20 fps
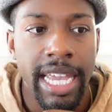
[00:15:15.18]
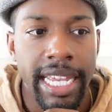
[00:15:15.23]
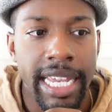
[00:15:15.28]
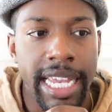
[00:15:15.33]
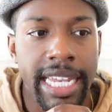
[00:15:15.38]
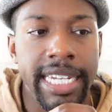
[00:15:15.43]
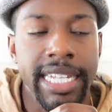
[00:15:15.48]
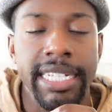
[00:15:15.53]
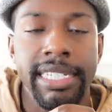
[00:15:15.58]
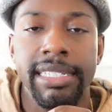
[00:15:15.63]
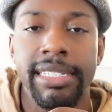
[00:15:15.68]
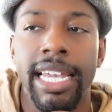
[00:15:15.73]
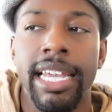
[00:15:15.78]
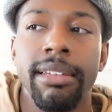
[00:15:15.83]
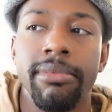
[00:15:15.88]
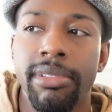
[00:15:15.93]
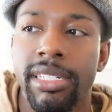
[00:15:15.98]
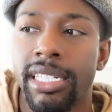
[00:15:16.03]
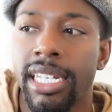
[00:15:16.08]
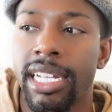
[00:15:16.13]
in the
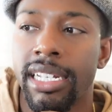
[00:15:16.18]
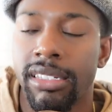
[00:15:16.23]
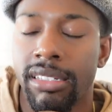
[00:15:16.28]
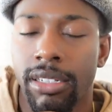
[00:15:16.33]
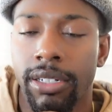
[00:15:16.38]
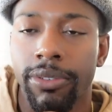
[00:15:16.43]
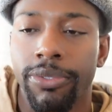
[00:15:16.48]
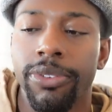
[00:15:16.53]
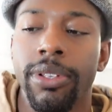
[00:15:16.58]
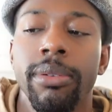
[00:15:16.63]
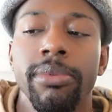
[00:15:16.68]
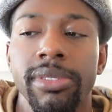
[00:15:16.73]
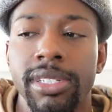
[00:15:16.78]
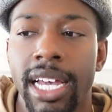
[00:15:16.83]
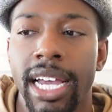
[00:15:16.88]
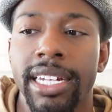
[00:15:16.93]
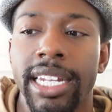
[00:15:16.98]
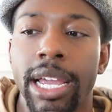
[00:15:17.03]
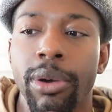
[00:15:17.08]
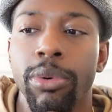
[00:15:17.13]
same sense, on the flip
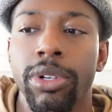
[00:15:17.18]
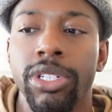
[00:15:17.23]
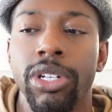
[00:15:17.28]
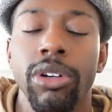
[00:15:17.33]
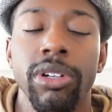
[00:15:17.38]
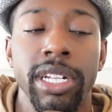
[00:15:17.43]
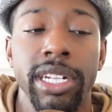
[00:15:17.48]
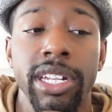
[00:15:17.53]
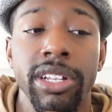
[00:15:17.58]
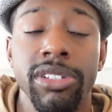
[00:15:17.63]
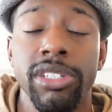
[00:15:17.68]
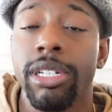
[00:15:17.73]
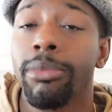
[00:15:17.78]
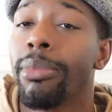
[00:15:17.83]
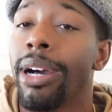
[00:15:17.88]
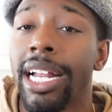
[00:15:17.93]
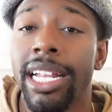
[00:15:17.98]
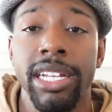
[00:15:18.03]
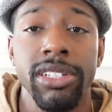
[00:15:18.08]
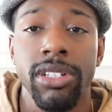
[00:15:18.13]
side, they would know that there's
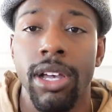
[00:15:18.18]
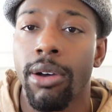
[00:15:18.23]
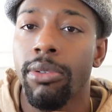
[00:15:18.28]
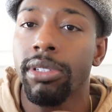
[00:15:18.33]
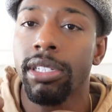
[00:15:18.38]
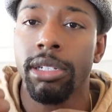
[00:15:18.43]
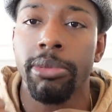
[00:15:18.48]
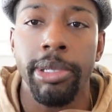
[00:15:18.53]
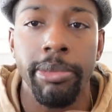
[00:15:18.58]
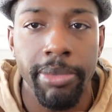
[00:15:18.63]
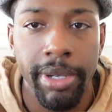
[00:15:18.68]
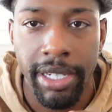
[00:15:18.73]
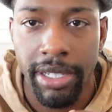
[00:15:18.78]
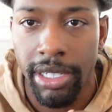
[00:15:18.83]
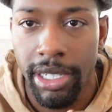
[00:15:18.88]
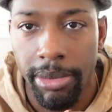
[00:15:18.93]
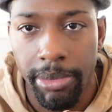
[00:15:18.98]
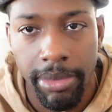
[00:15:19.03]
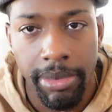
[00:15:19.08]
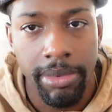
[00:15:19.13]
somebody that's always going to be bigger
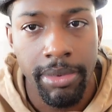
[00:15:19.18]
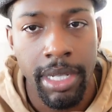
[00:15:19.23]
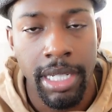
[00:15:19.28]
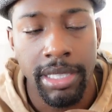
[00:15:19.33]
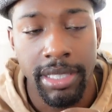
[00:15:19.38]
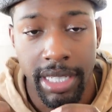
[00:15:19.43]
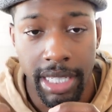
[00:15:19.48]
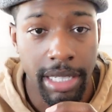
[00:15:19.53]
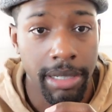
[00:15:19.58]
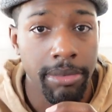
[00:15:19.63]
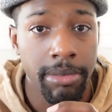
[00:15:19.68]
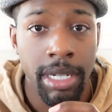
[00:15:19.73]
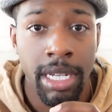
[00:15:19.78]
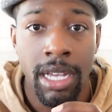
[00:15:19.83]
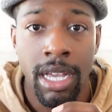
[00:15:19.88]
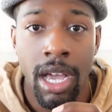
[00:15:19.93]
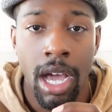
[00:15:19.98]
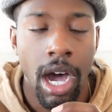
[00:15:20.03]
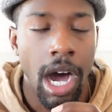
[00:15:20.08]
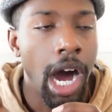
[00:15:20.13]
than them,
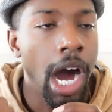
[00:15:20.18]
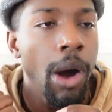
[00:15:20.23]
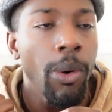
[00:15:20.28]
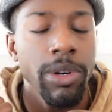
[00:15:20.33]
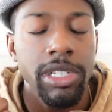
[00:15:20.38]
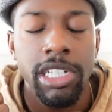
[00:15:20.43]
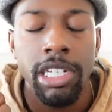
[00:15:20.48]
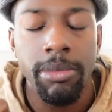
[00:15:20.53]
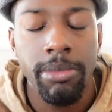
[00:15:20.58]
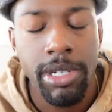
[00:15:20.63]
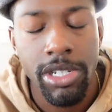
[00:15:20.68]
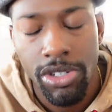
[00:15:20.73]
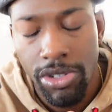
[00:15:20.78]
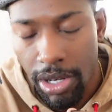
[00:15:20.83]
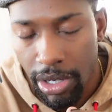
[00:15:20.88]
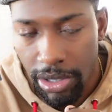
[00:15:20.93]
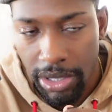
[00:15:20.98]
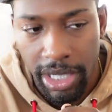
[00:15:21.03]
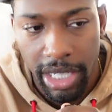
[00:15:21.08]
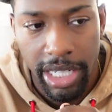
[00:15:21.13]
always going to be
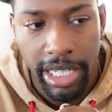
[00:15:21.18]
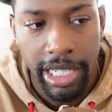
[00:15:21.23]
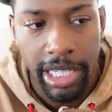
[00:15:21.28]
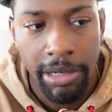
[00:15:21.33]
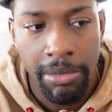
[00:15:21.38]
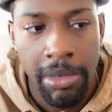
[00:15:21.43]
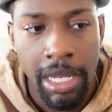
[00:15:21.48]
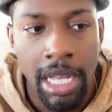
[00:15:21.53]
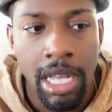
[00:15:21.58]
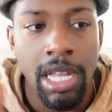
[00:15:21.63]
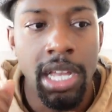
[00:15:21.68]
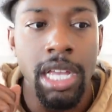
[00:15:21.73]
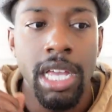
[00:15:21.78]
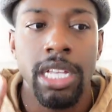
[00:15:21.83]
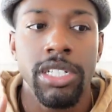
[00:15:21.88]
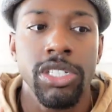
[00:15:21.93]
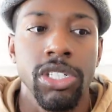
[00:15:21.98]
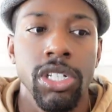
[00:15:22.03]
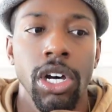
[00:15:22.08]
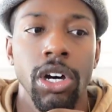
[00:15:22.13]
stronger than them.
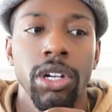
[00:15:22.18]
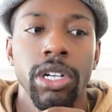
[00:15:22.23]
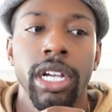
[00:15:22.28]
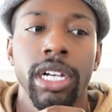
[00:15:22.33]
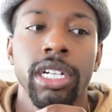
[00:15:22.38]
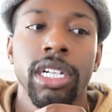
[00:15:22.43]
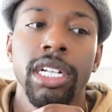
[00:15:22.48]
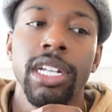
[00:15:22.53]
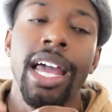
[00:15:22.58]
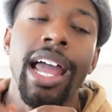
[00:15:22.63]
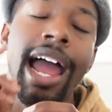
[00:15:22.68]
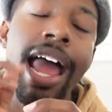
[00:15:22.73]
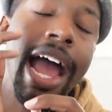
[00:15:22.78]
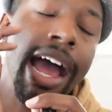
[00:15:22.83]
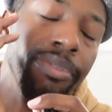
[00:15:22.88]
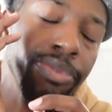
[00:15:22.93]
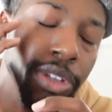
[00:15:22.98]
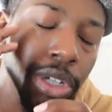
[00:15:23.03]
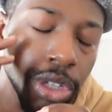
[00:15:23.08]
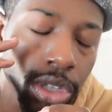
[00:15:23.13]
So they're going to
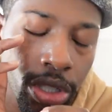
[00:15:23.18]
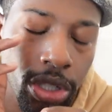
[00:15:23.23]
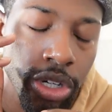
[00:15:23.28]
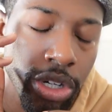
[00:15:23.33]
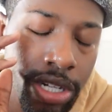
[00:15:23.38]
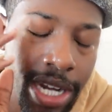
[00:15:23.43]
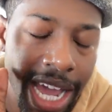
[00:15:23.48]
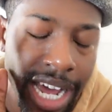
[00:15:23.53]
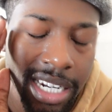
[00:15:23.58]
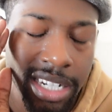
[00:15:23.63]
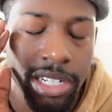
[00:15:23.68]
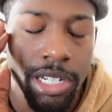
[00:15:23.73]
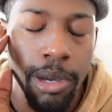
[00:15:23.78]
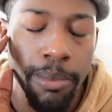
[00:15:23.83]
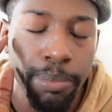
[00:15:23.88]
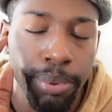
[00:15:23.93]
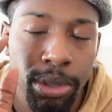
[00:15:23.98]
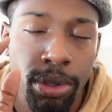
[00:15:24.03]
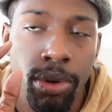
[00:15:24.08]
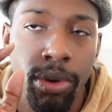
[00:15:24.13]
have to learn how to
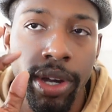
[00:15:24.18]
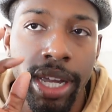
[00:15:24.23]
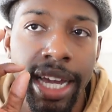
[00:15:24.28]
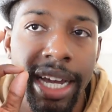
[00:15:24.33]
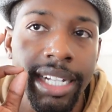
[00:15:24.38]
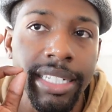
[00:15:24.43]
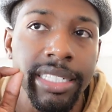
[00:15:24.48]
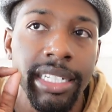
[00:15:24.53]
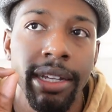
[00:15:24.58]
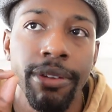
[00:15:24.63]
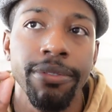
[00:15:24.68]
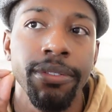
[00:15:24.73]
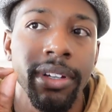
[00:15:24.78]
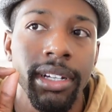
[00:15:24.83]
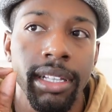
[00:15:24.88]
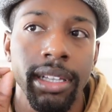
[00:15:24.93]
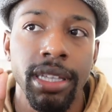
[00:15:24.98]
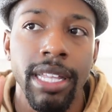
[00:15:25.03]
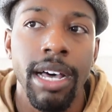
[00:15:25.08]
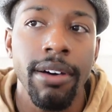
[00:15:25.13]
deploy a
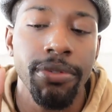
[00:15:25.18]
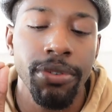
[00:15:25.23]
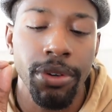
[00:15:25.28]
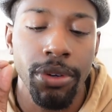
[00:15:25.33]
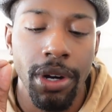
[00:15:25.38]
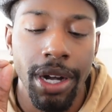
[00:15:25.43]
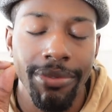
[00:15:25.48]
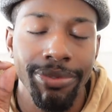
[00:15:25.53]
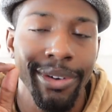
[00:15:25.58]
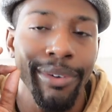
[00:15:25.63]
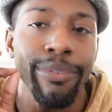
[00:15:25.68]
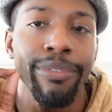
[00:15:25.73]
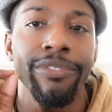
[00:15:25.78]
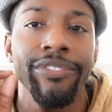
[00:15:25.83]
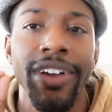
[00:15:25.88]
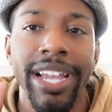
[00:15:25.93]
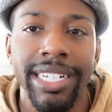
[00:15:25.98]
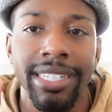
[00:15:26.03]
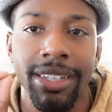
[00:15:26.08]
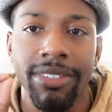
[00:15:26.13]
different level of
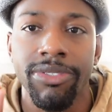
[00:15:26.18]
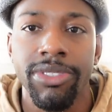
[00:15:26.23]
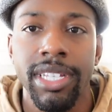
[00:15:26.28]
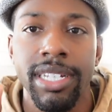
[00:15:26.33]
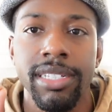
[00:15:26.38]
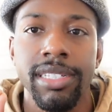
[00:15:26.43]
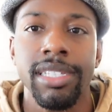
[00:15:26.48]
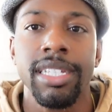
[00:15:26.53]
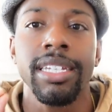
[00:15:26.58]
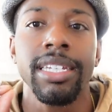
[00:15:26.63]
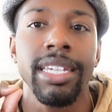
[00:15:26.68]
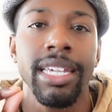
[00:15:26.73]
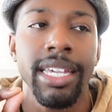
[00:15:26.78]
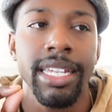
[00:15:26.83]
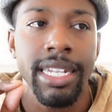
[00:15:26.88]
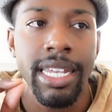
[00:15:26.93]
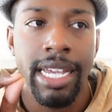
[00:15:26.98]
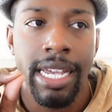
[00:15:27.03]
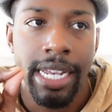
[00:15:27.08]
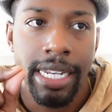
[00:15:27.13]
effectiveness to get
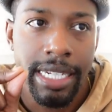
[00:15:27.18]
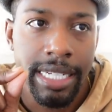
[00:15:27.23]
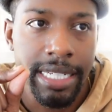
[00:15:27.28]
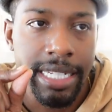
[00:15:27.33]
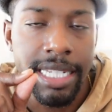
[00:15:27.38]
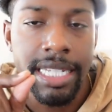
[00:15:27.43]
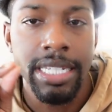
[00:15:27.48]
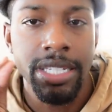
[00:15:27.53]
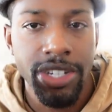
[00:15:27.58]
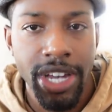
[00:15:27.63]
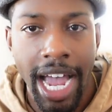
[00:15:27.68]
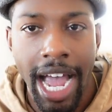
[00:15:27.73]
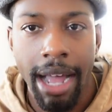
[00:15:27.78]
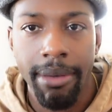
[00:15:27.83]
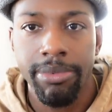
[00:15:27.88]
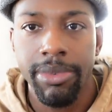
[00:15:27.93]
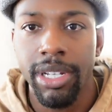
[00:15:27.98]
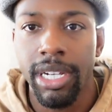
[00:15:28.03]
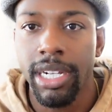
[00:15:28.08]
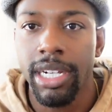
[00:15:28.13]
D
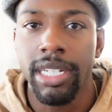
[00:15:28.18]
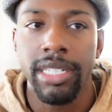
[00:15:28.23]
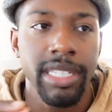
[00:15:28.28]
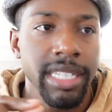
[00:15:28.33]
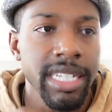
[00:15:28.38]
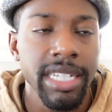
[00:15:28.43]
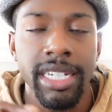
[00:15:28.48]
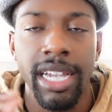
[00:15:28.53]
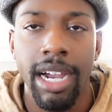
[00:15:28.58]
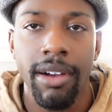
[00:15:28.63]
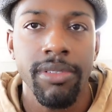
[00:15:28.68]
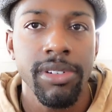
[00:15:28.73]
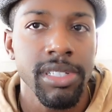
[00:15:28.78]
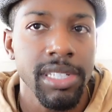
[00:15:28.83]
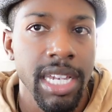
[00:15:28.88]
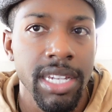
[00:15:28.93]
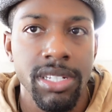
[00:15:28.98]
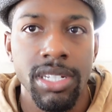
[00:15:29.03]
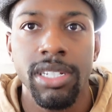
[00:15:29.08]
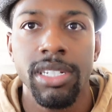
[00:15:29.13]
job done, D
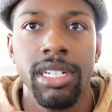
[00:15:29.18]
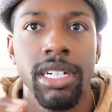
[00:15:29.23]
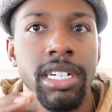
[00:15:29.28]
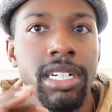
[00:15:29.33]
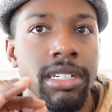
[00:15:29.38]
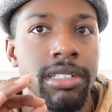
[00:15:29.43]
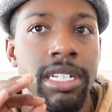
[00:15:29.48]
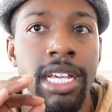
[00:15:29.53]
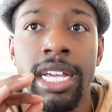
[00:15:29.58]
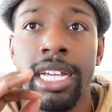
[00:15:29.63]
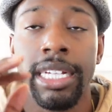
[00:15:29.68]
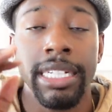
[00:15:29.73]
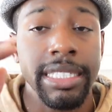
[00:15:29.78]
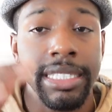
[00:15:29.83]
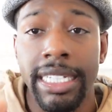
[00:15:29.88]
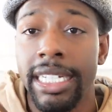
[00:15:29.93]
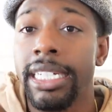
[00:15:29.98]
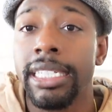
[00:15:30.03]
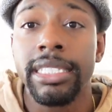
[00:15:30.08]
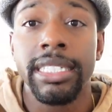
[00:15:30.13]
conversation done,
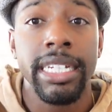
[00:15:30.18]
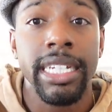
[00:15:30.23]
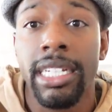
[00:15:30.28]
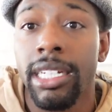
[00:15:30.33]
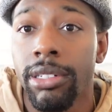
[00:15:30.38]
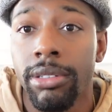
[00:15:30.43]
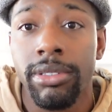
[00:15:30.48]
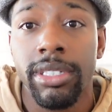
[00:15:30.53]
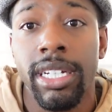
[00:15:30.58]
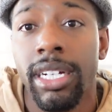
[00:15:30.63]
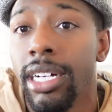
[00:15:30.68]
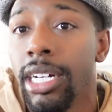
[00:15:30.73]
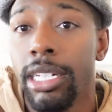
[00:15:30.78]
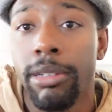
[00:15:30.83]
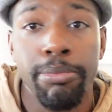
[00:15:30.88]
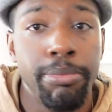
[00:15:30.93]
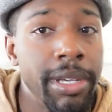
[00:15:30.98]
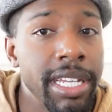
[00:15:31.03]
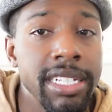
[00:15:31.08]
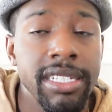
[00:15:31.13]
D deal done,
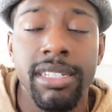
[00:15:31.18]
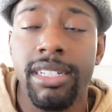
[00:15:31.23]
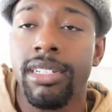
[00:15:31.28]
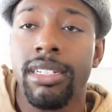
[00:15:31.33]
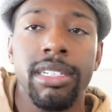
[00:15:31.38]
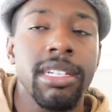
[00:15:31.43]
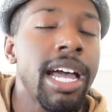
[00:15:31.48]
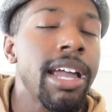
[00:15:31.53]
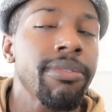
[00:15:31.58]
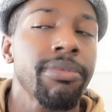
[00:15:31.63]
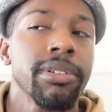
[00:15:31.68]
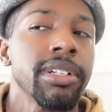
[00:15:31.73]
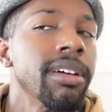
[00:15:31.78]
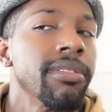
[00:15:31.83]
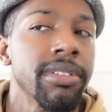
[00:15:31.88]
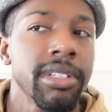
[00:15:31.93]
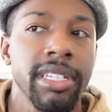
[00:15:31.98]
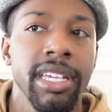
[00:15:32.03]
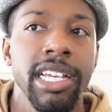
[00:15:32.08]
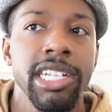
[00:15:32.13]
business life, whatever
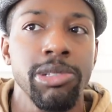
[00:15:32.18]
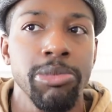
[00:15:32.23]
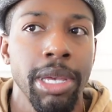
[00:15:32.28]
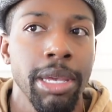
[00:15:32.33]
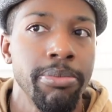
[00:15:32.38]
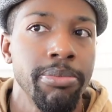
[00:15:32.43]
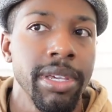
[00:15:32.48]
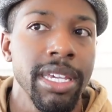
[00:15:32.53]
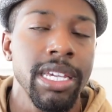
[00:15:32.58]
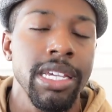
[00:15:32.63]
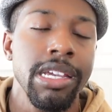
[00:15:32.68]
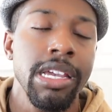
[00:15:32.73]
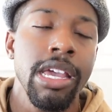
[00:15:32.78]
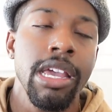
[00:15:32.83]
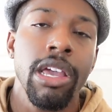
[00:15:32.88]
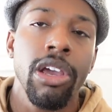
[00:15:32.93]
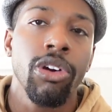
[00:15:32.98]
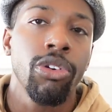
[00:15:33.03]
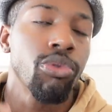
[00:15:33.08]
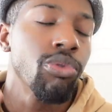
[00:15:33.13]
the case may be,
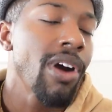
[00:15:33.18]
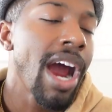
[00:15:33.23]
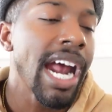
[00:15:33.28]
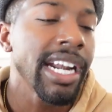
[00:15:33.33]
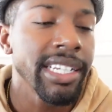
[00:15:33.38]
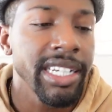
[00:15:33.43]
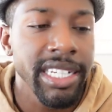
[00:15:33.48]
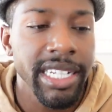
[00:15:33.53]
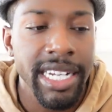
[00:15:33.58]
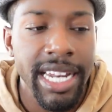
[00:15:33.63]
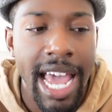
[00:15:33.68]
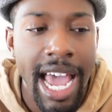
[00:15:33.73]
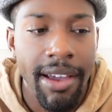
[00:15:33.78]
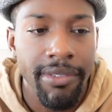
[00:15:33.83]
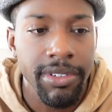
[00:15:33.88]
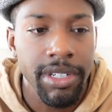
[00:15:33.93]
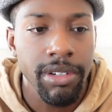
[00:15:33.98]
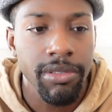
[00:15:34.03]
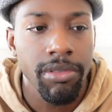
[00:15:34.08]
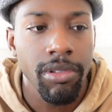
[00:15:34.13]
rather than
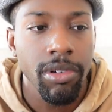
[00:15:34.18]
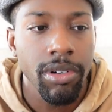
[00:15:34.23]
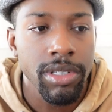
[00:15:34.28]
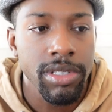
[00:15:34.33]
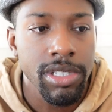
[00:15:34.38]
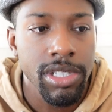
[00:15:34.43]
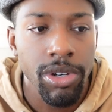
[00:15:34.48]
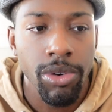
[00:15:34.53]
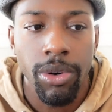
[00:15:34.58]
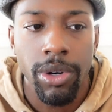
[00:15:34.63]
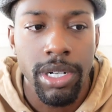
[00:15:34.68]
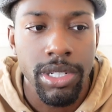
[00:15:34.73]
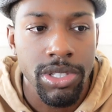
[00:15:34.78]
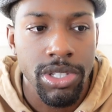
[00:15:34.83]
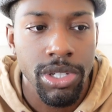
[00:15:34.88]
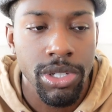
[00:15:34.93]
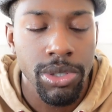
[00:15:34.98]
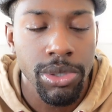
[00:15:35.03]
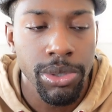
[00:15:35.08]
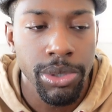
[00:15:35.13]
having to resort
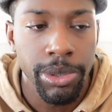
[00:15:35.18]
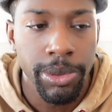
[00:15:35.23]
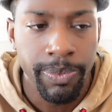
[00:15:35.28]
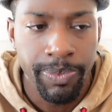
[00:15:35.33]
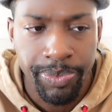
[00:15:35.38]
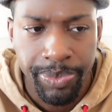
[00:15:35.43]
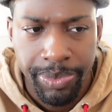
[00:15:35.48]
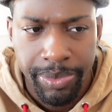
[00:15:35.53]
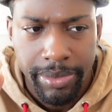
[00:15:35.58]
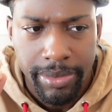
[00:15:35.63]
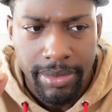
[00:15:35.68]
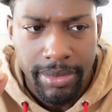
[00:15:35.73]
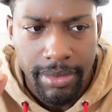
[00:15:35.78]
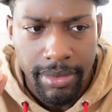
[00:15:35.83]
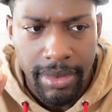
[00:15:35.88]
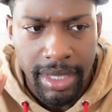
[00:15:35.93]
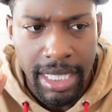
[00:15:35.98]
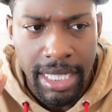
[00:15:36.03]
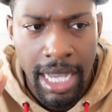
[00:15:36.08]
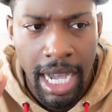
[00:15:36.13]
to
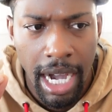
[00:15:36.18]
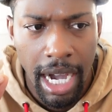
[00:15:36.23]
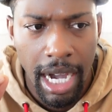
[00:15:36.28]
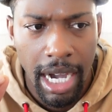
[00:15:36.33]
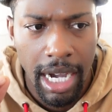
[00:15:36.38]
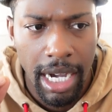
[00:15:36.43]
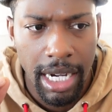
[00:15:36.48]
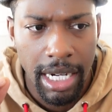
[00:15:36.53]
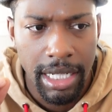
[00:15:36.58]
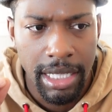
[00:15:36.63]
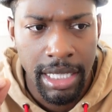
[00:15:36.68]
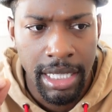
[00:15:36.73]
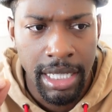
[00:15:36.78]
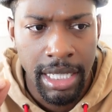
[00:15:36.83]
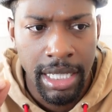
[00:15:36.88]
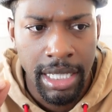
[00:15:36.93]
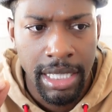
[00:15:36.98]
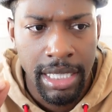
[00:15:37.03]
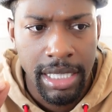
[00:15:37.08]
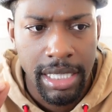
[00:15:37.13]
uh,
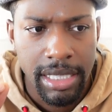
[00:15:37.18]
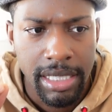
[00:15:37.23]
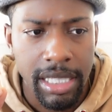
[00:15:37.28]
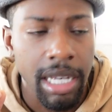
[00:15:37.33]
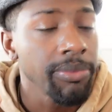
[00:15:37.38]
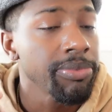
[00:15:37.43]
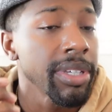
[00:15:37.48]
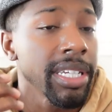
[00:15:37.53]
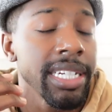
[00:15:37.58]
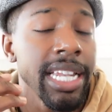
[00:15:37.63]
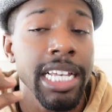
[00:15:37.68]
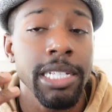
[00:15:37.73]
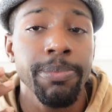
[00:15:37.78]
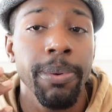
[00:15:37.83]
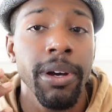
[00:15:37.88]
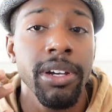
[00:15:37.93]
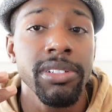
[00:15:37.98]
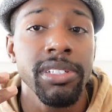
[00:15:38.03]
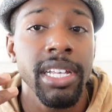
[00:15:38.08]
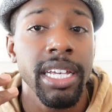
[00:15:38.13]
something that's
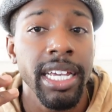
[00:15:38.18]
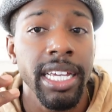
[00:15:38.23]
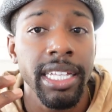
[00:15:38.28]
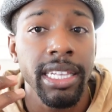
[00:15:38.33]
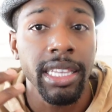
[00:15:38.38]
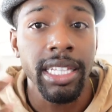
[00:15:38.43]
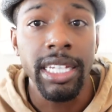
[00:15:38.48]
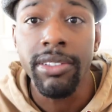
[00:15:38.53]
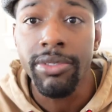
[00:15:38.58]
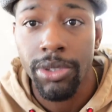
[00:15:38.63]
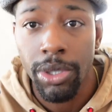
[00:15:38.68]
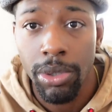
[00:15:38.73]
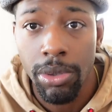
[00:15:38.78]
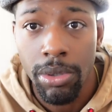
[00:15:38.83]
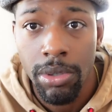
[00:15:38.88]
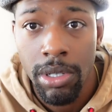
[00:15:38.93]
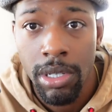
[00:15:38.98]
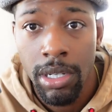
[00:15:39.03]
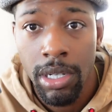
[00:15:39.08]
per se lethal,